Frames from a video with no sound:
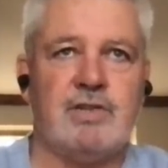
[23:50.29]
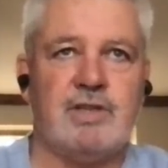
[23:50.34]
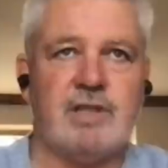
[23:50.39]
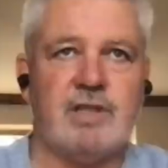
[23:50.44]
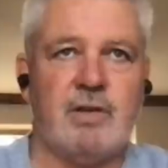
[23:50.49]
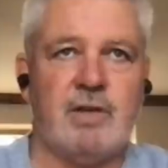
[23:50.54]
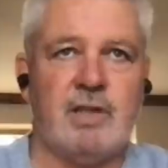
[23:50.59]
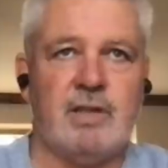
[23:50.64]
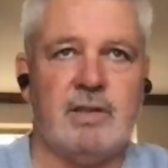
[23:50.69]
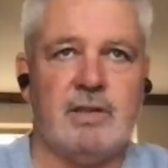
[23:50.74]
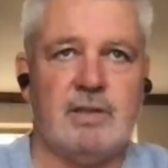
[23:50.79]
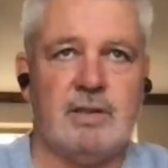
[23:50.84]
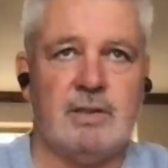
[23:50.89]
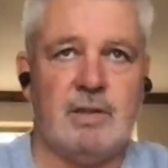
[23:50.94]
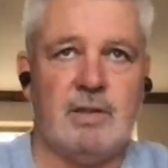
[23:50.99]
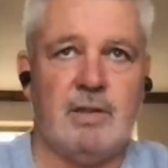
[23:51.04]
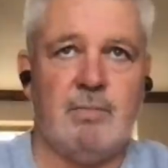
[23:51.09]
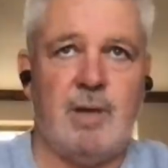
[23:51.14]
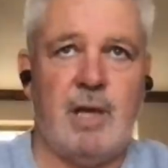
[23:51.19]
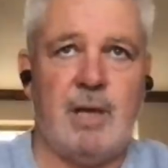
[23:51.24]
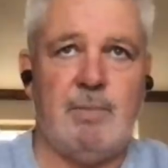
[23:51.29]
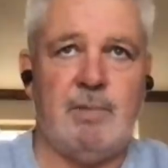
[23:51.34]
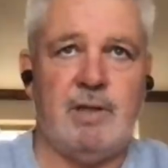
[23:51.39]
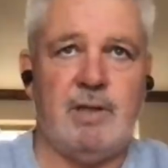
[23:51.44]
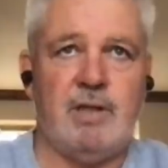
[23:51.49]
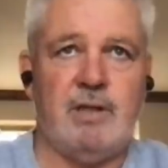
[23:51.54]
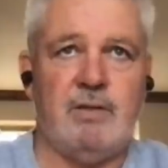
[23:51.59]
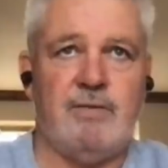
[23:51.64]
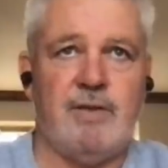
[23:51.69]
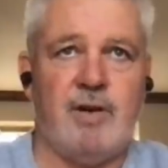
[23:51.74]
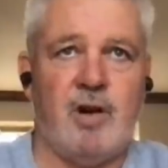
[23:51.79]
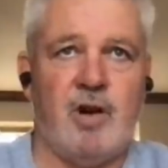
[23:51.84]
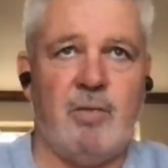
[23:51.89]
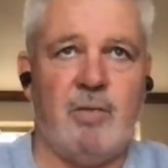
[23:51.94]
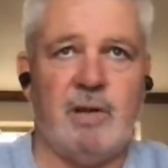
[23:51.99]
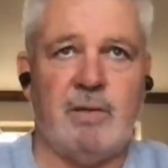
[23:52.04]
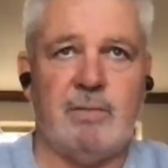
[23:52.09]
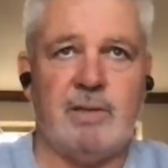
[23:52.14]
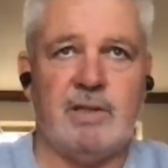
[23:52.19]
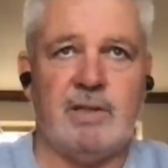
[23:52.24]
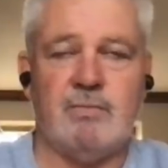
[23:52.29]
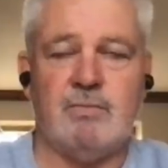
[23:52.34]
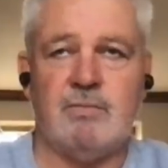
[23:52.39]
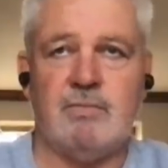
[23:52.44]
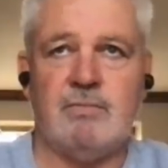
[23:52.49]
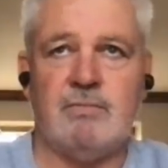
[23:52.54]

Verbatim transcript: So people in the environment, I mean,